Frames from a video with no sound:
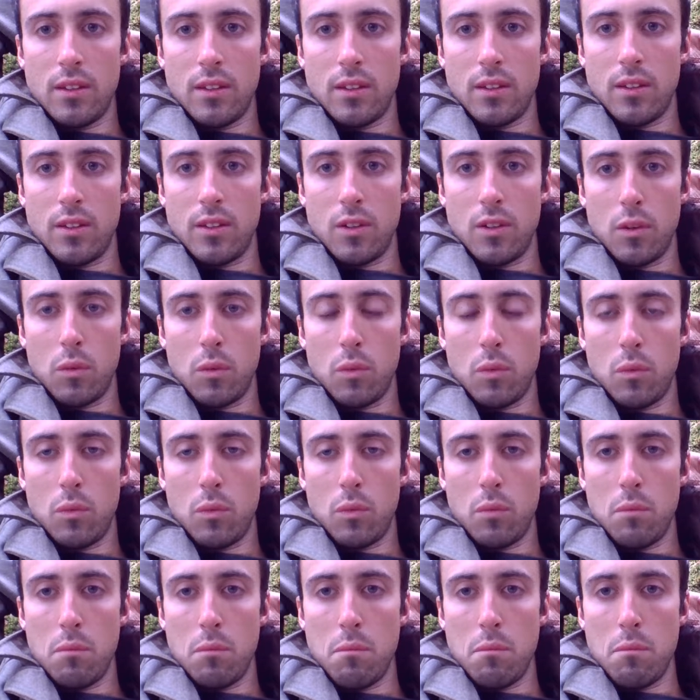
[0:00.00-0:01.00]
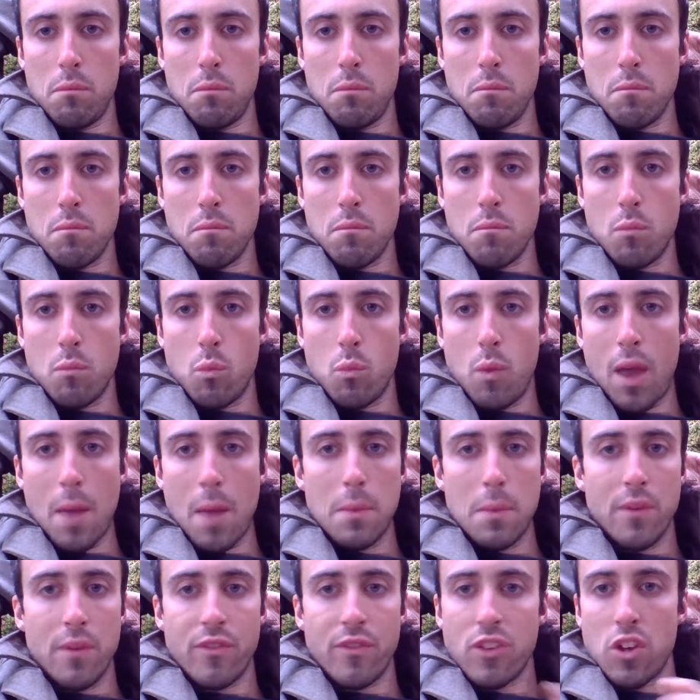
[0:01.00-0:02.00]
you know, web
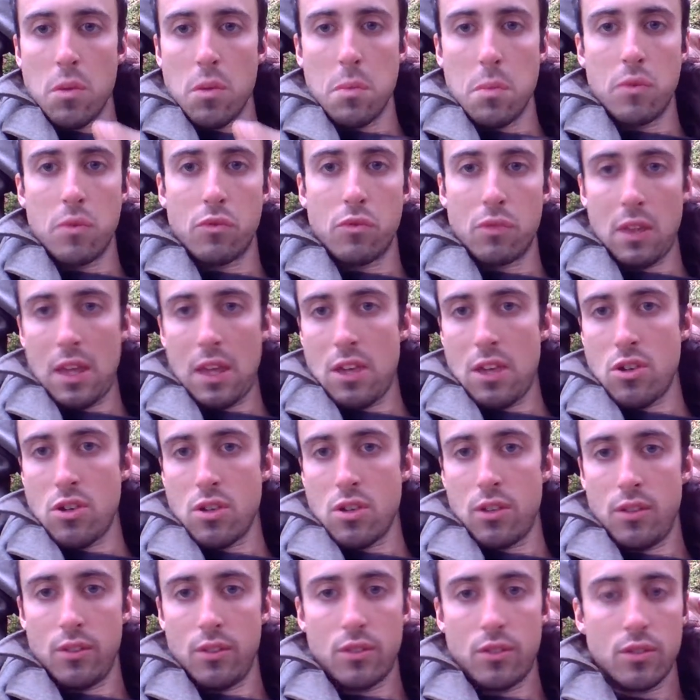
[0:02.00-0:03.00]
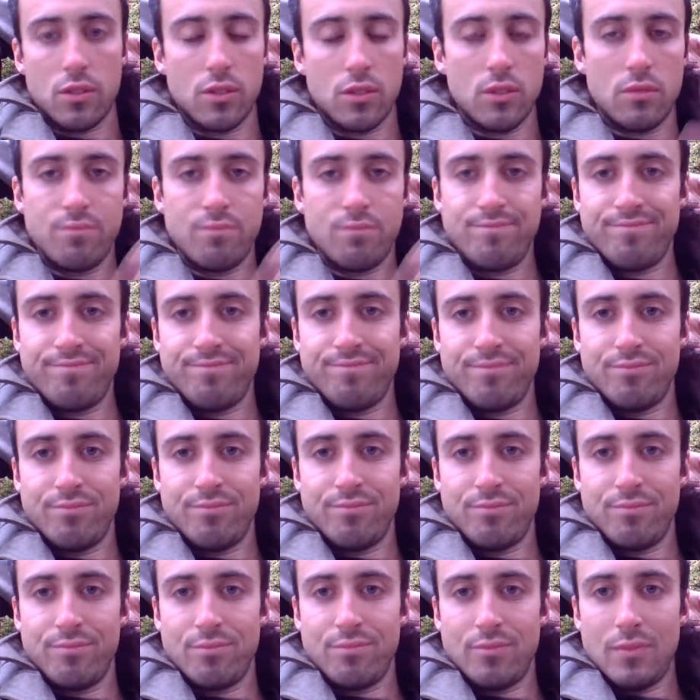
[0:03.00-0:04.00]
of human relations.
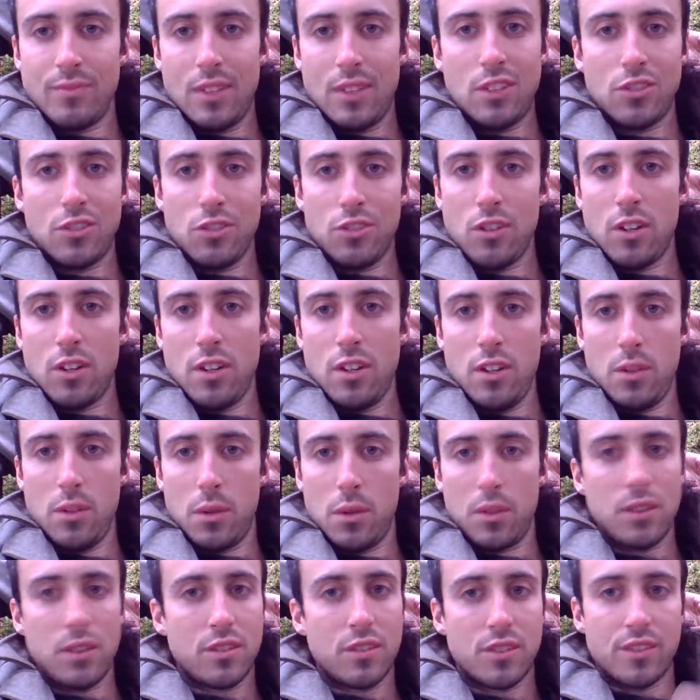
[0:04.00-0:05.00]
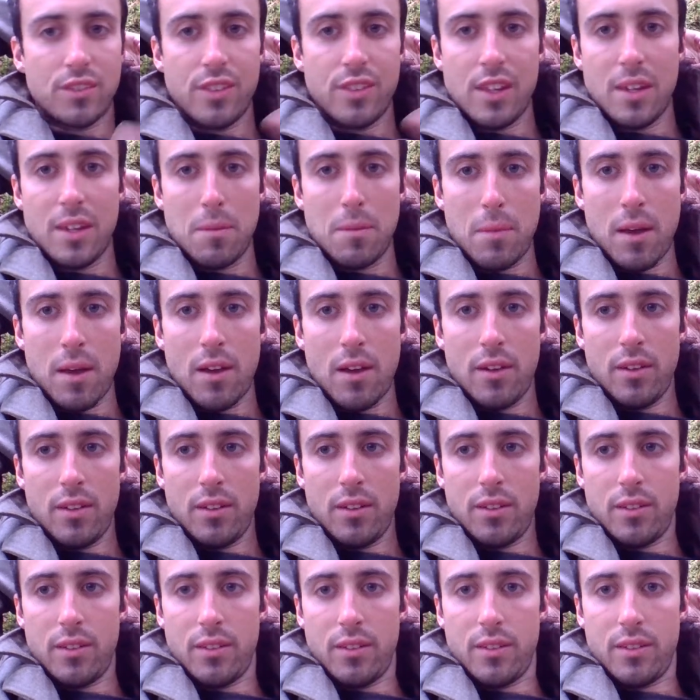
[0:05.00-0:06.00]
Let's look into it. Let's think about it.
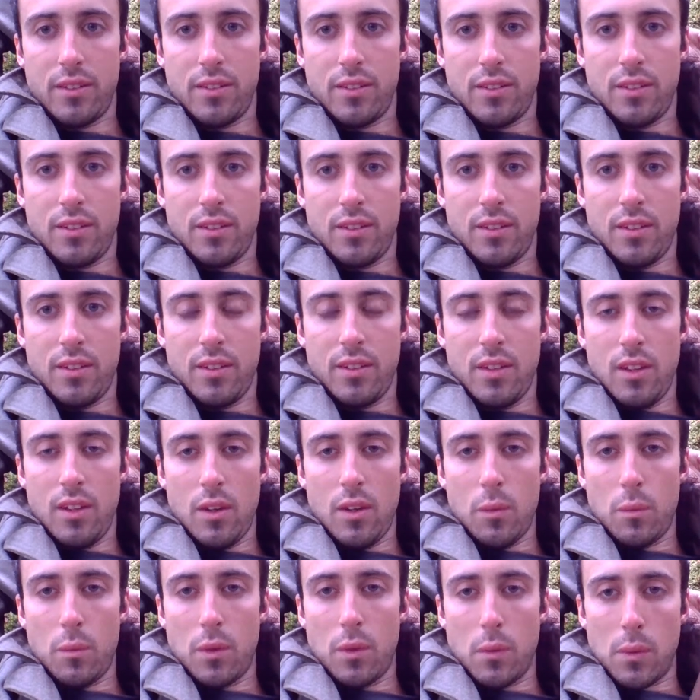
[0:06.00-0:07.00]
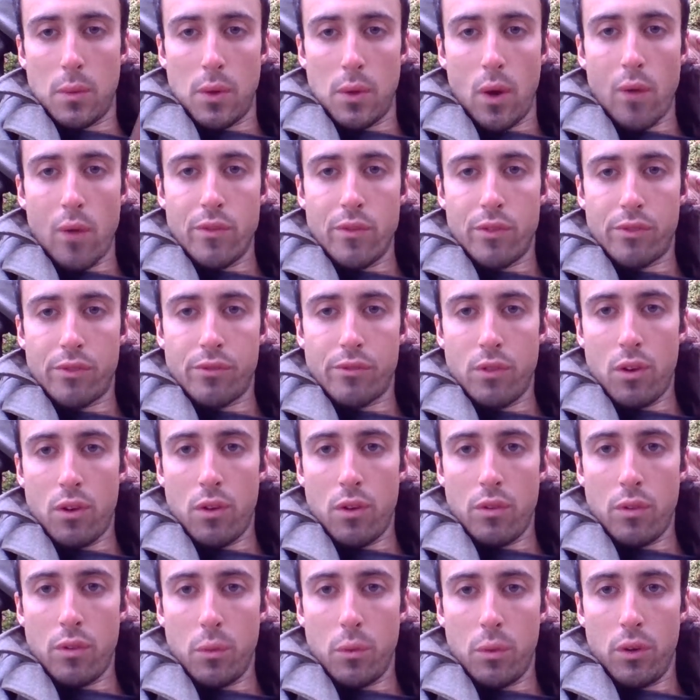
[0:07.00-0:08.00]
When we overthrow
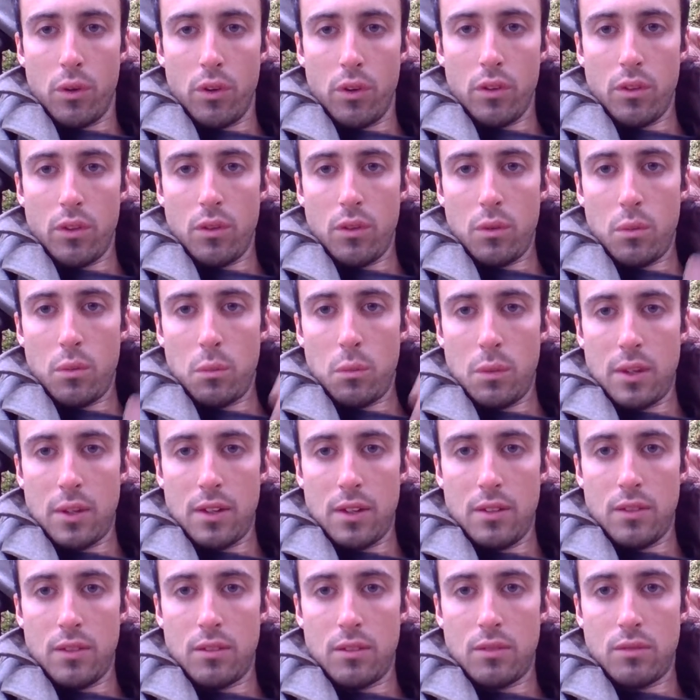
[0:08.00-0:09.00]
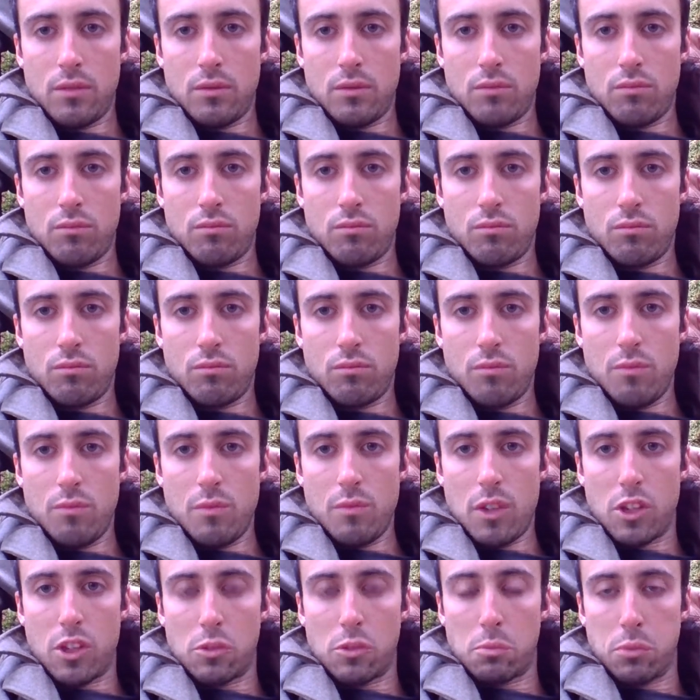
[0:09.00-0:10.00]
the world, we can
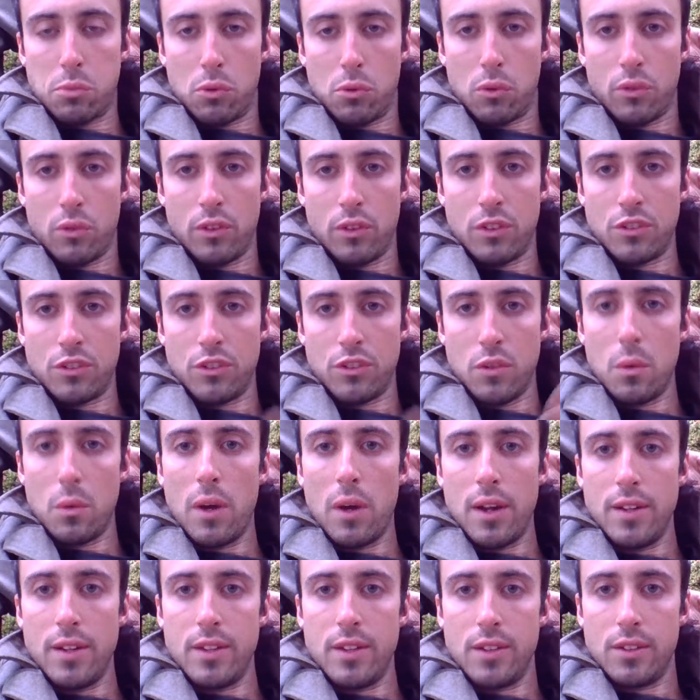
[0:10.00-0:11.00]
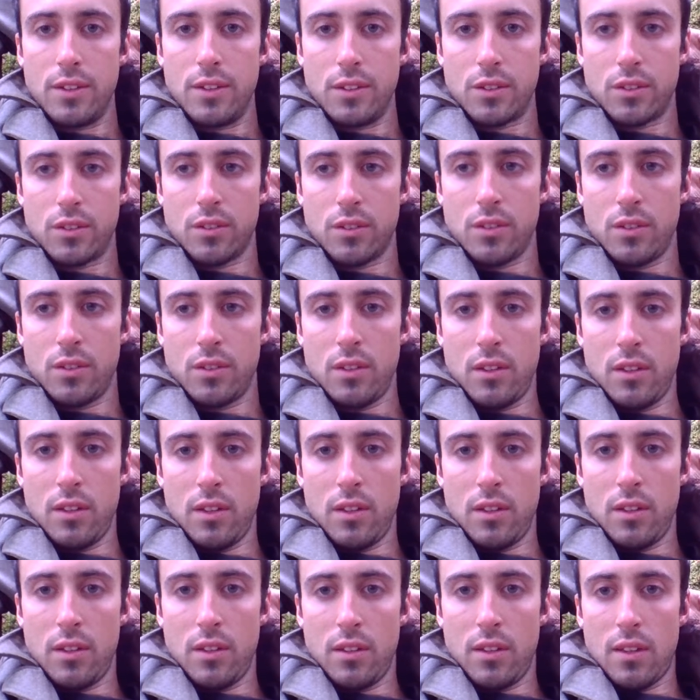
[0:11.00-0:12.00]
explore these new ideas.
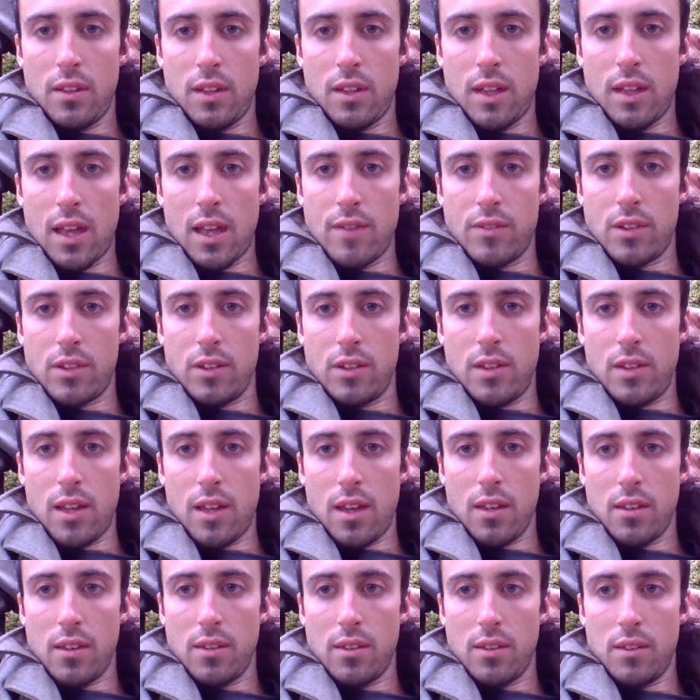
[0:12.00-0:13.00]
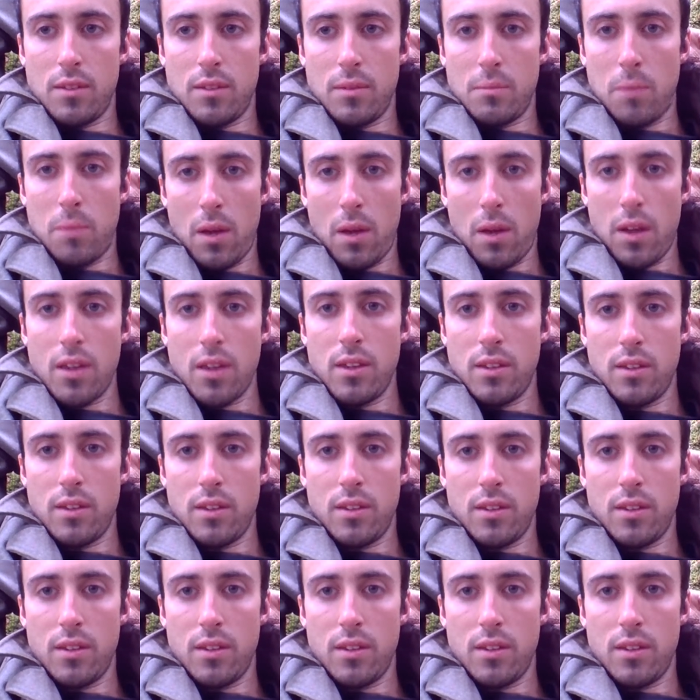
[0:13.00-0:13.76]
Have a good day. Bye.